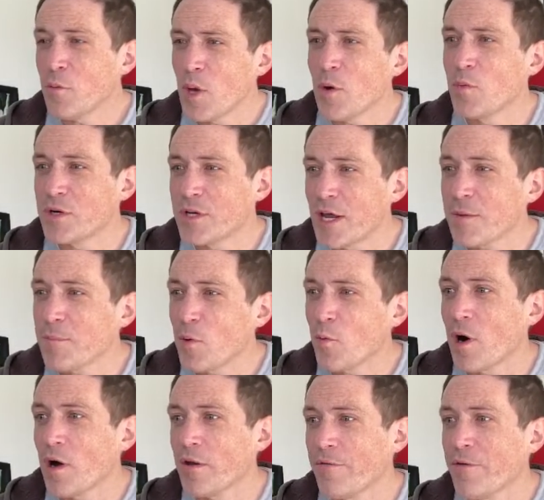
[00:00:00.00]
would take me a
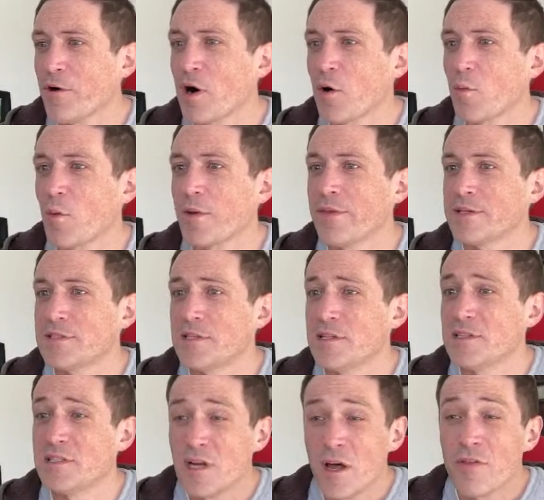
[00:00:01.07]
while to figure out what this
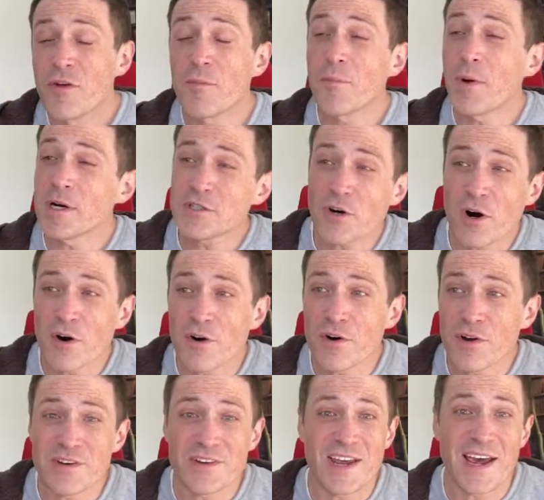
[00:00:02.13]
is. They're much harder to
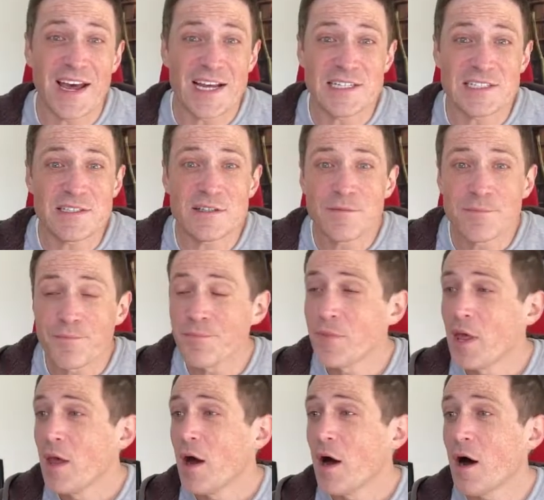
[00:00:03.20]
test.
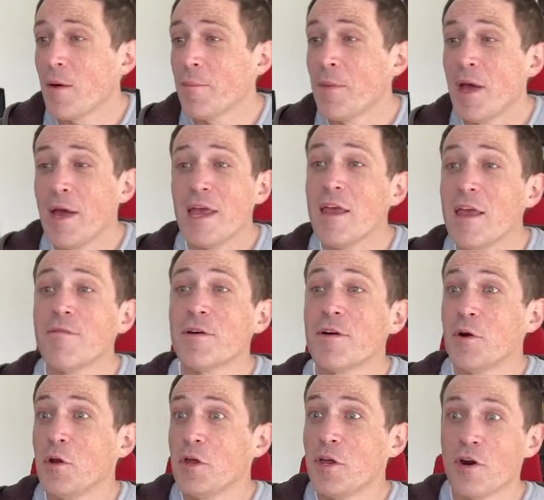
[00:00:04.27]

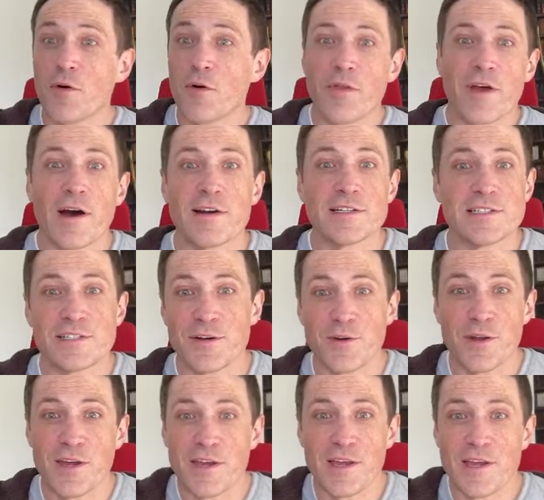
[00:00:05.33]
Even, the kind of
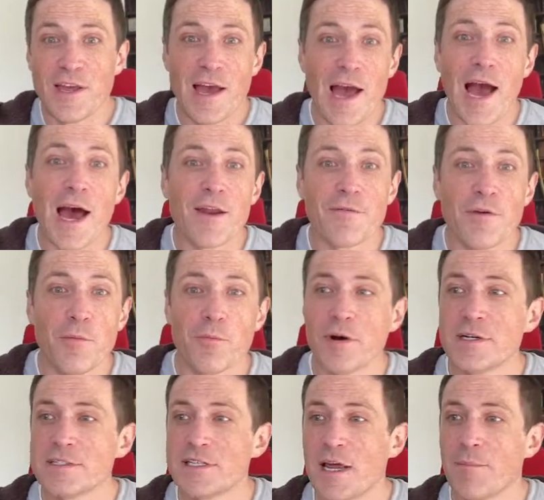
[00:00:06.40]
silly add a few print
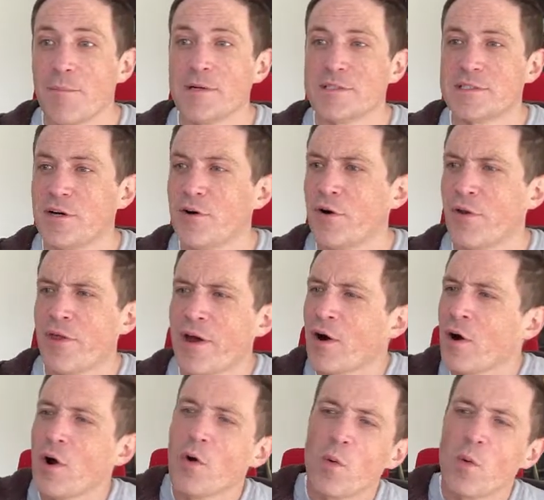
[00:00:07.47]
statements here or there,
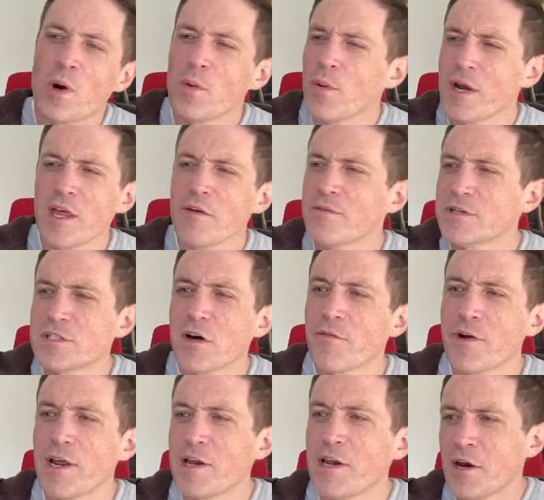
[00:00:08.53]
where would I even shove it
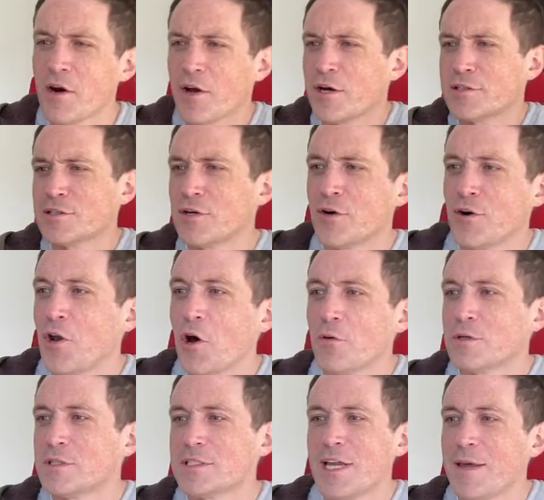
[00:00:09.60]
in here? Because there are no
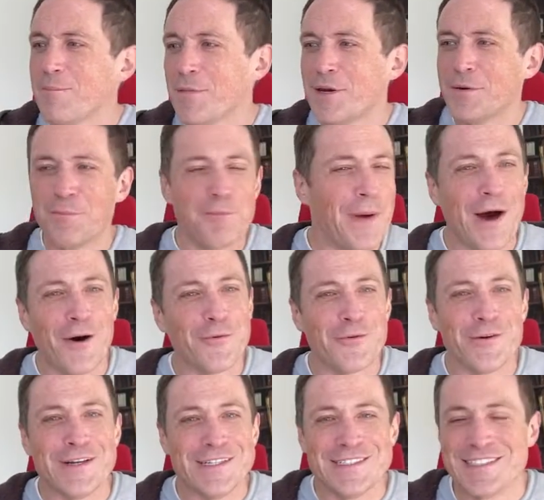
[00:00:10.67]
statement
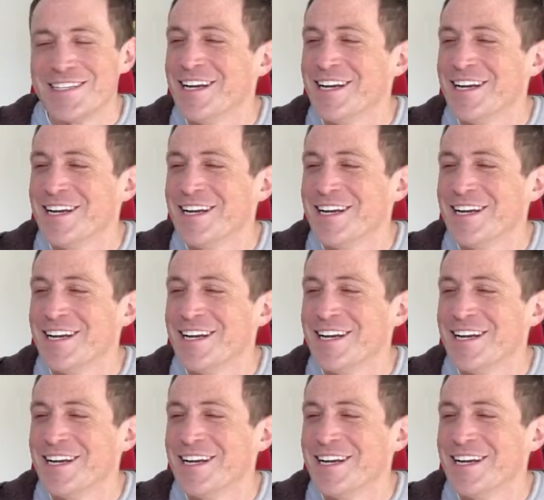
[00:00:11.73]
boundaries.